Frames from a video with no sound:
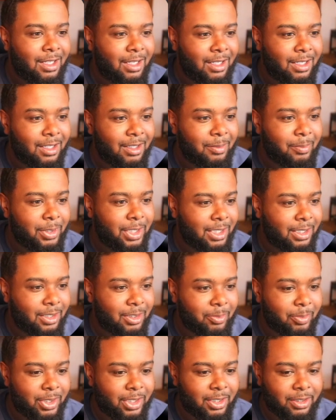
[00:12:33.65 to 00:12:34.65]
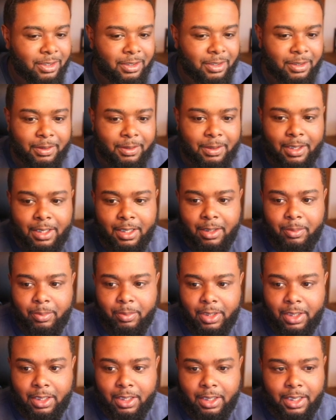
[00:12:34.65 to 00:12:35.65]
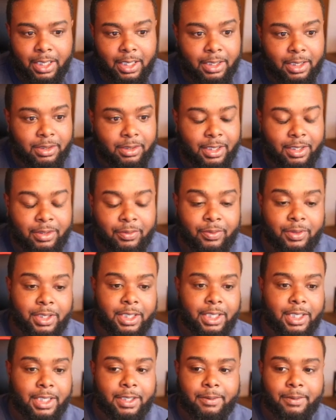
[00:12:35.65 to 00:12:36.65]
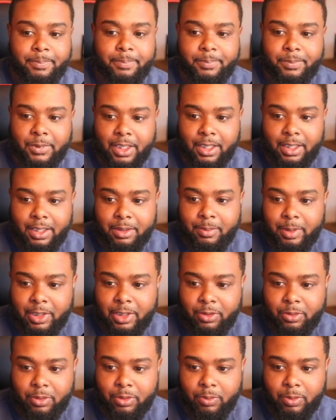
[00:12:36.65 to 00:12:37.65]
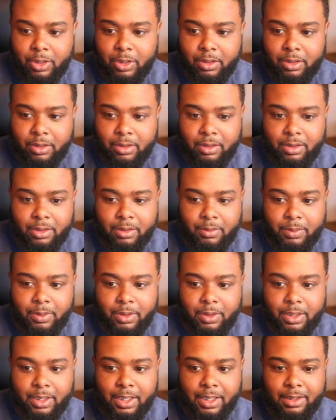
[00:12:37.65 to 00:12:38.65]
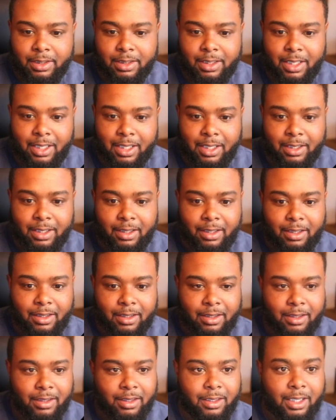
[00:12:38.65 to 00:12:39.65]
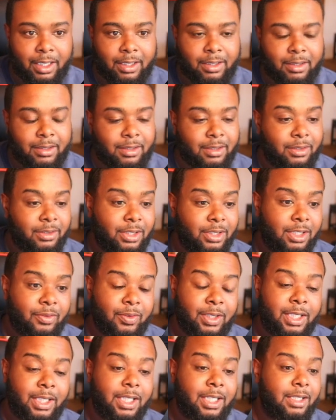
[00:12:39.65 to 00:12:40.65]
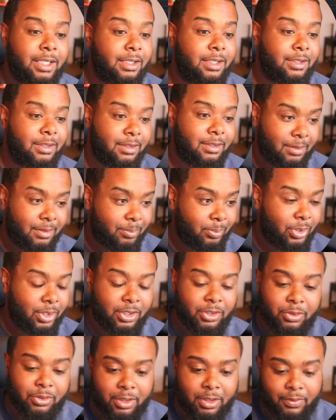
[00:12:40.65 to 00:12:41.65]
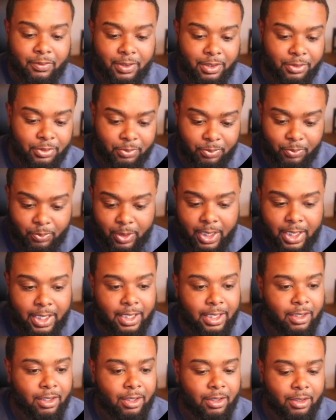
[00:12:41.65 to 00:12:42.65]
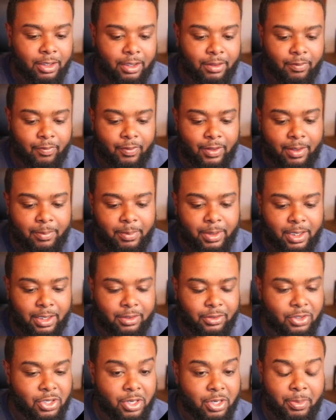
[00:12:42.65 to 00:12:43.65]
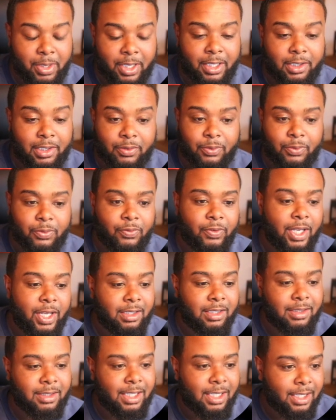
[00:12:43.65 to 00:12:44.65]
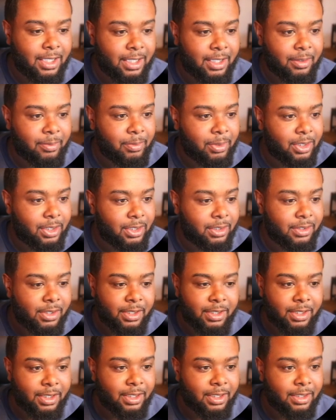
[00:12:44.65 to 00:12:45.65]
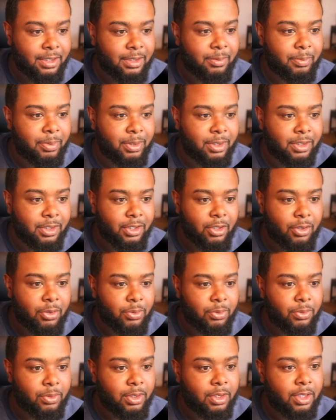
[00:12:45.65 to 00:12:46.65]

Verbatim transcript: uh, make it look better. But uh, yeah, so that's really it. And let's make sure it works. So we go to the next slide. Nice. So that's really it. This pretty short. this video is way longer than five minutes. Try to make it as fast as I can, but as you can see, it's a bunch of code.